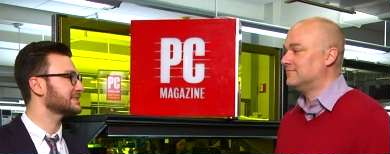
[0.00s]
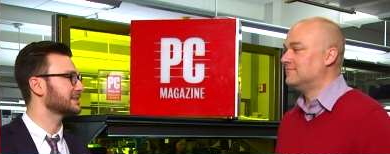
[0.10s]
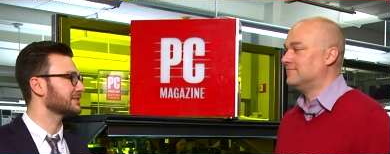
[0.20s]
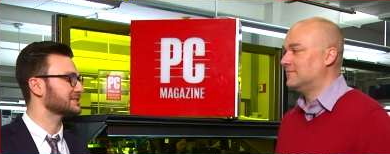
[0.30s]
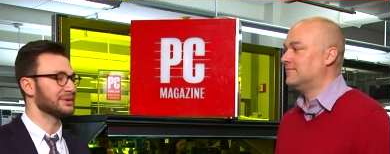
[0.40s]

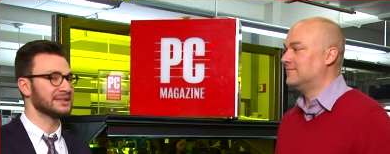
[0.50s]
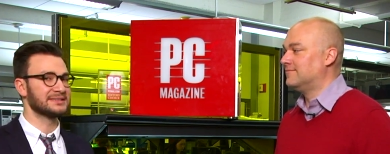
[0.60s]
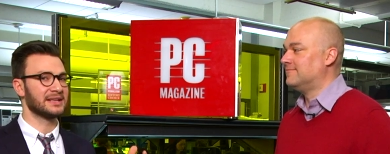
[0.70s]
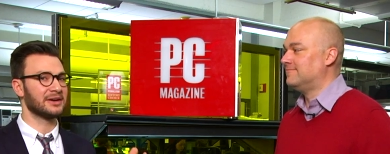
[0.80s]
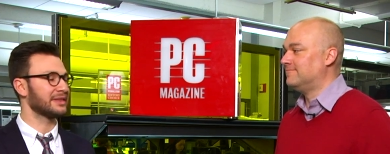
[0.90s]
Speaker 1: in there. So
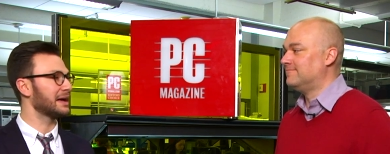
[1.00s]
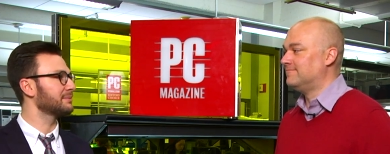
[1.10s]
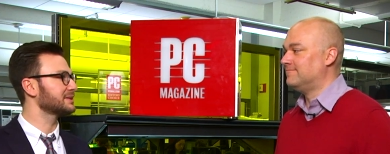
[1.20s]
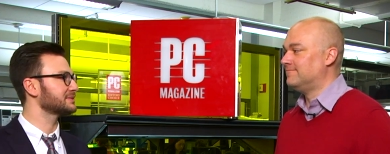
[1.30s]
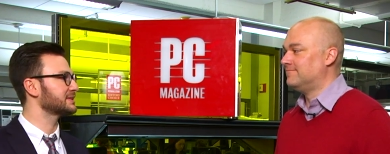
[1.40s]
is there
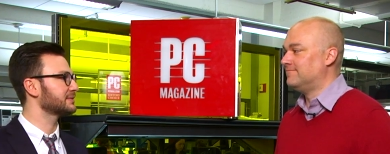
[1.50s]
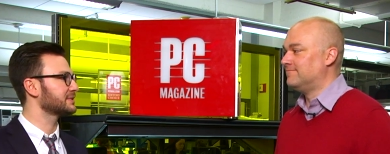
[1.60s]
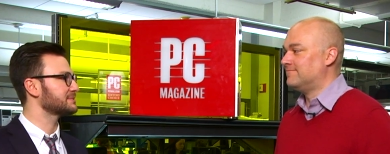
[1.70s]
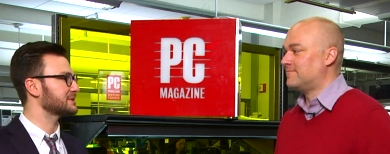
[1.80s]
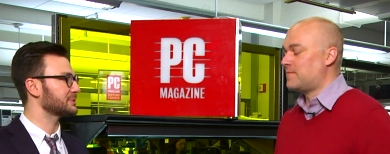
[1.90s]
that much of a
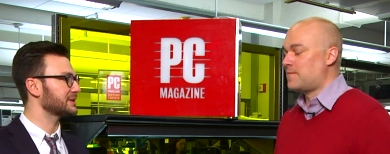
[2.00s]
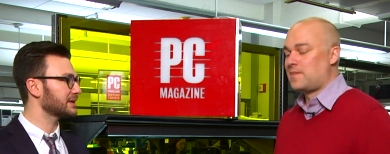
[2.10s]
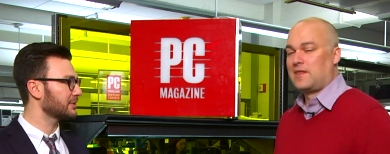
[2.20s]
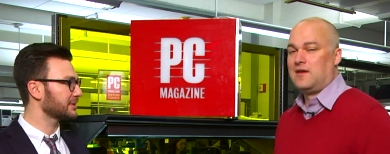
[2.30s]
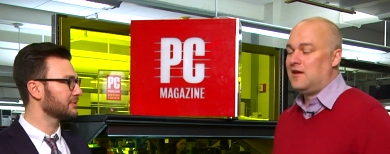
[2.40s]
difference
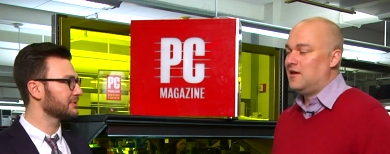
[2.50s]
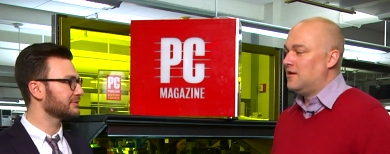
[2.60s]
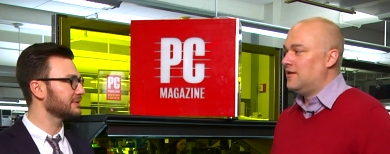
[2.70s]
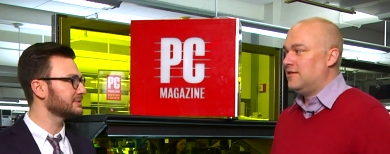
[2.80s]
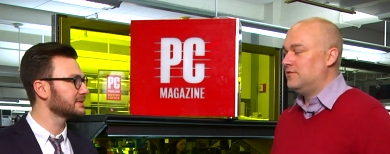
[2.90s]
between going through
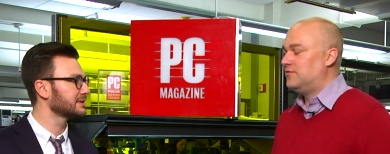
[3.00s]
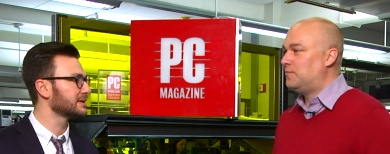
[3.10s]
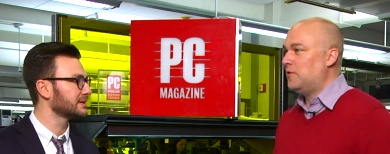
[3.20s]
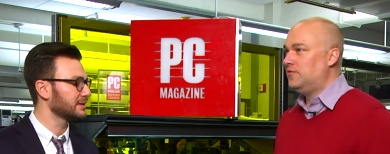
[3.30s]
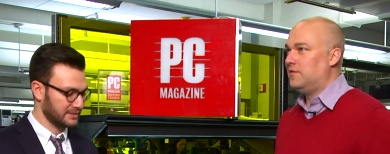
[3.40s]
the phone? They're
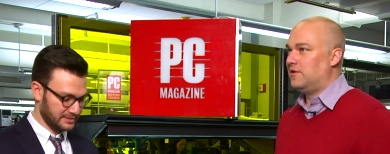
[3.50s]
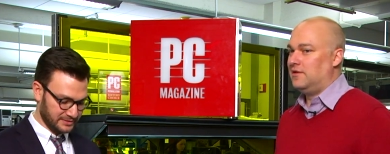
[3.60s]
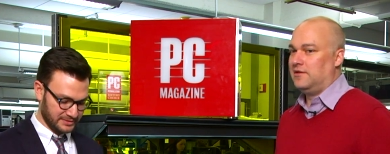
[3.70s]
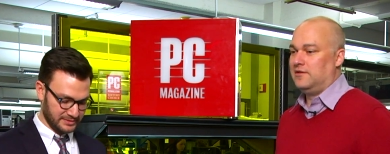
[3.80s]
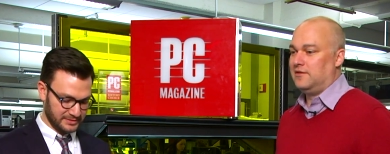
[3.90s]
supposed to.
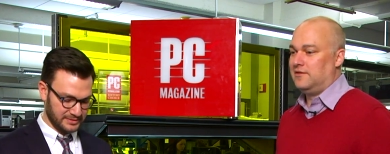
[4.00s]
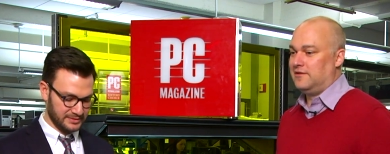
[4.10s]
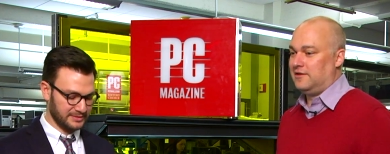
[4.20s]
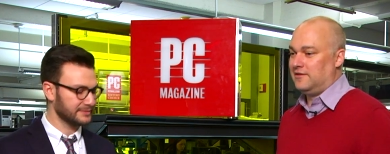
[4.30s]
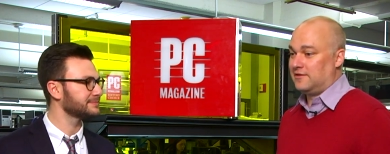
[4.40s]
The, the,
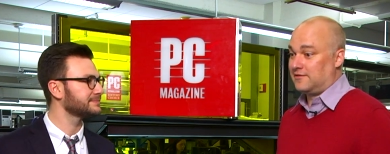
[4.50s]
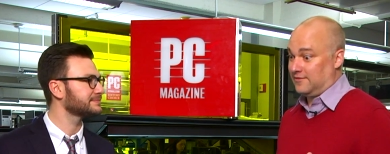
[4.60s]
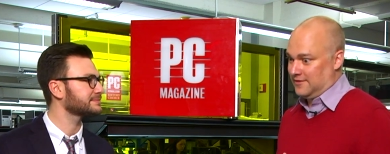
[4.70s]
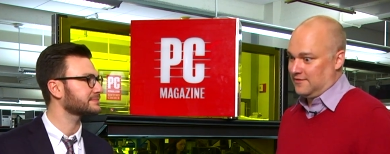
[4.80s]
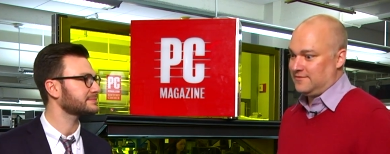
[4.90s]
the, the,
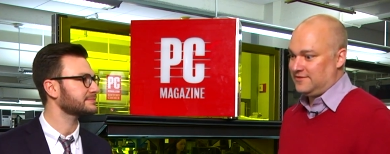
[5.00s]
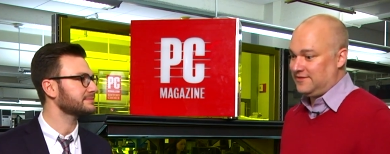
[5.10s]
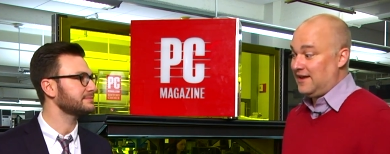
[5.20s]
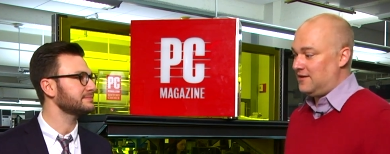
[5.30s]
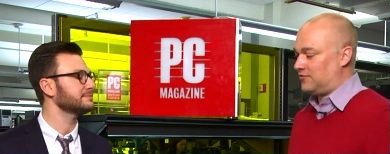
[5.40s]
the
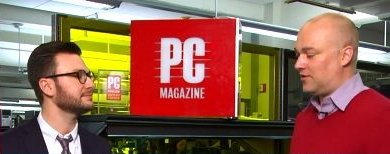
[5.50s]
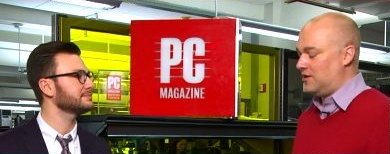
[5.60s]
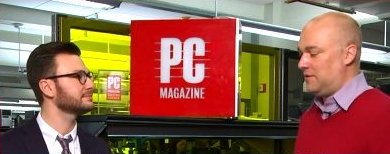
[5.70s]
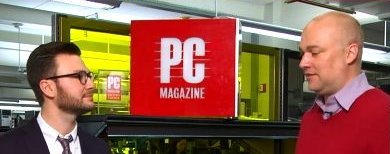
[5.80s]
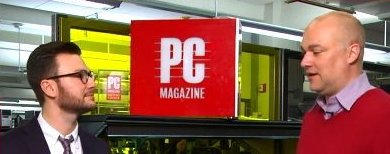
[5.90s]
state is
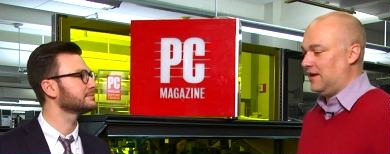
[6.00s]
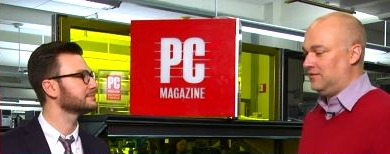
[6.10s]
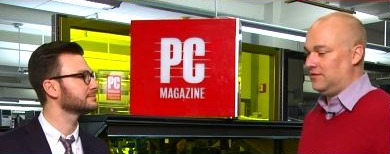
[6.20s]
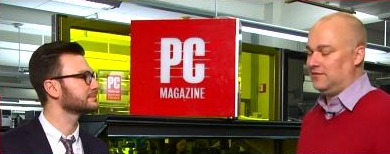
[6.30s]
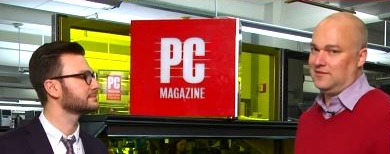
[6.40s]
trying to make
Speaker 2: the
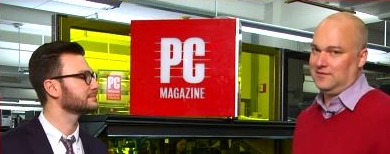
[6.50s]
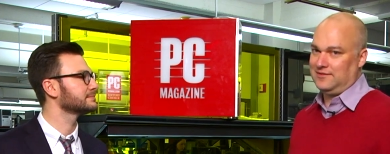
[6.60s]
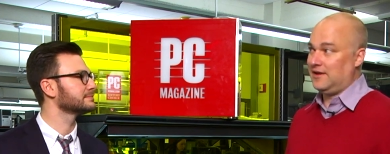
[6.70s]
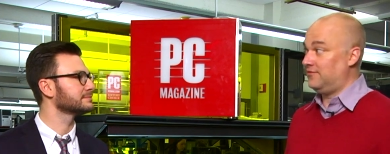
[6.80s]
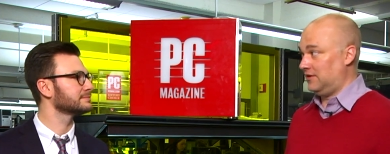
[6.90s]
case that this is
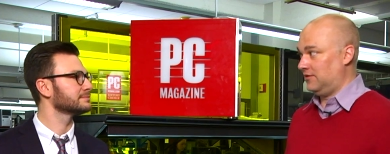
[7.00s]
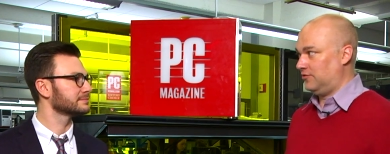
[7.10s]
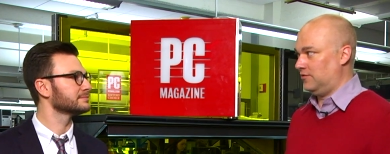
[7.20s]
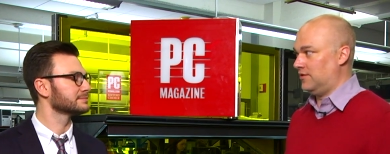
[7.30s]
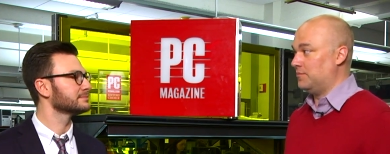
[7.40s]
a safety
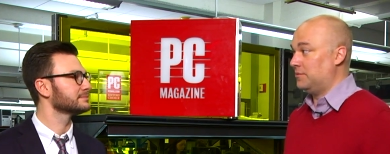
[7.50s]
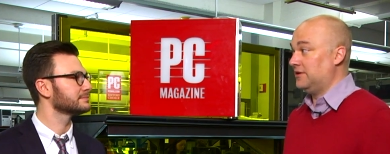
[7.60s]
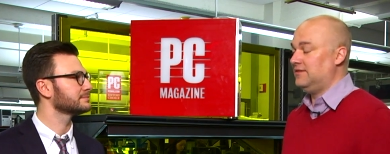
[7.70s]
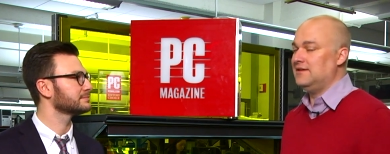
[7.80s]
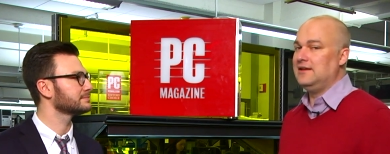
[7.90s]
issue, that the
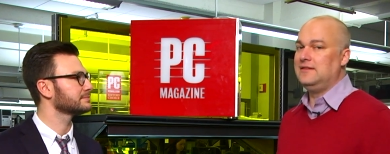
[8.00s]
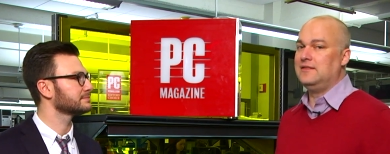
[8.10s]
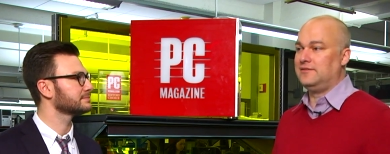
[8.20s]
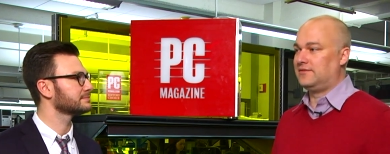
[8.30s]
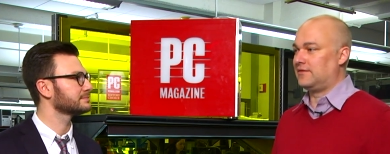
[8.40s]
police
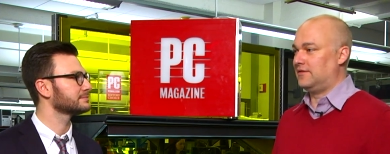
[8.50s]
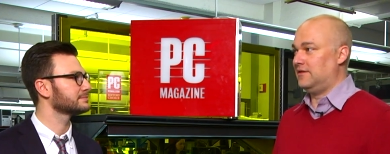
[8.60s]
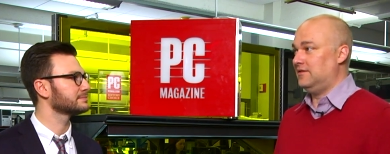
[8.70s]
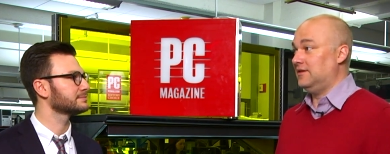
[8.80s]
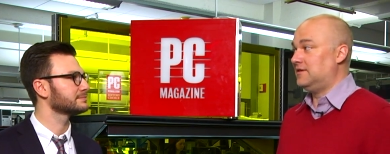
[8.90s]
need this,
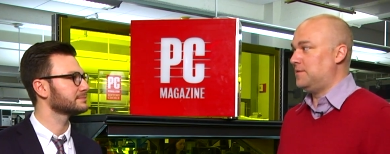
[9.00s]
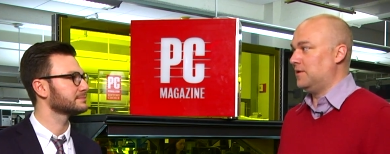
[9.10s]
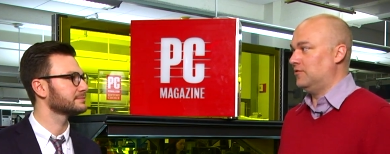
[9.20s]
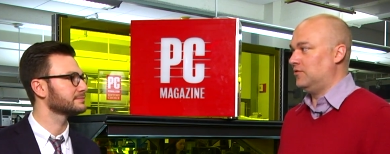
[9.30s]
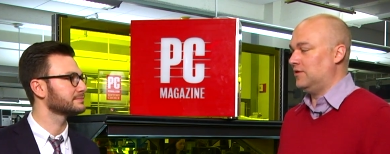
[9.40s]
they need to
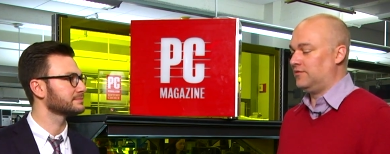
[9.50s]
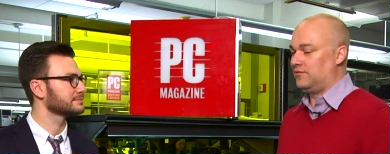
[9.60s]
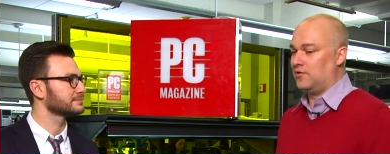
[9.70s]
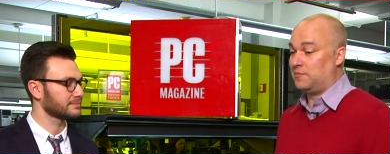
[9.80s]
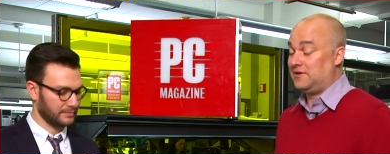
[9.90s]
be able to do
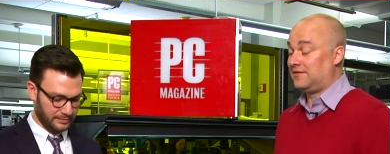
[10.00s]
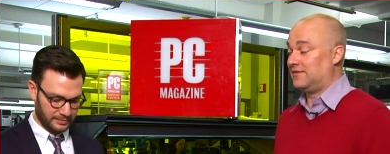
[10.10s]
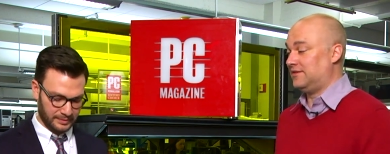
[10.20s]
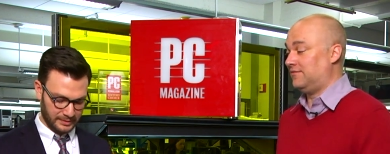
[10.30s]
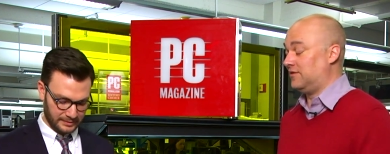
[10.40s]
this in order to
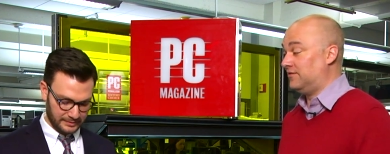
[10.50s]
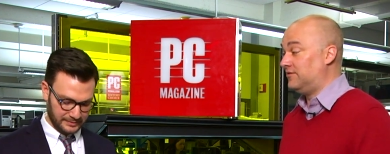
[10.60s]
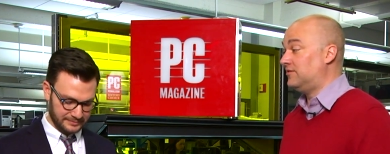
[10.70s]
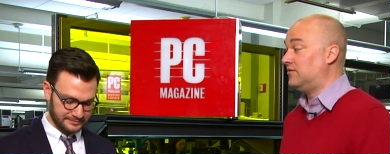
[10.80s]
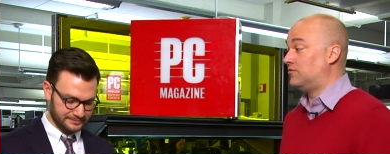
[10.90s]
protect the safety of
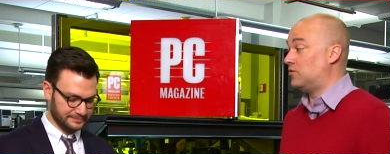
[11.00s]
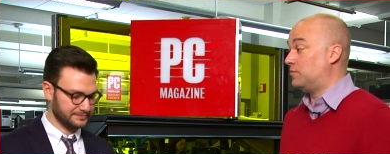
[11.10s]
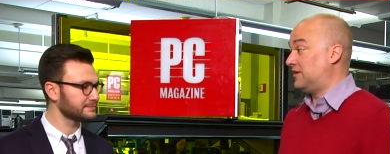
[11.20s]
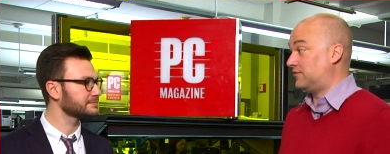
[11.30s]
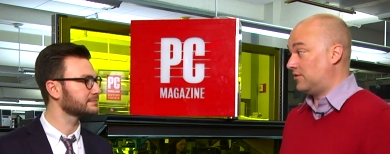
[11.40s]
the citizens, in
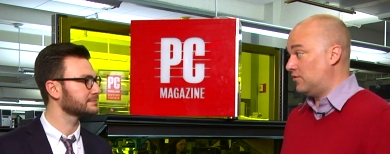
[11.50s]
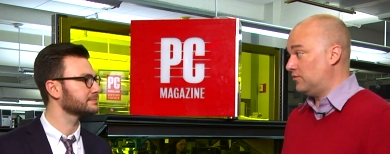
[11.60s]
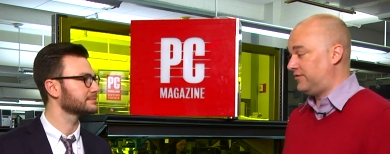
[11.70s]
order to protect their own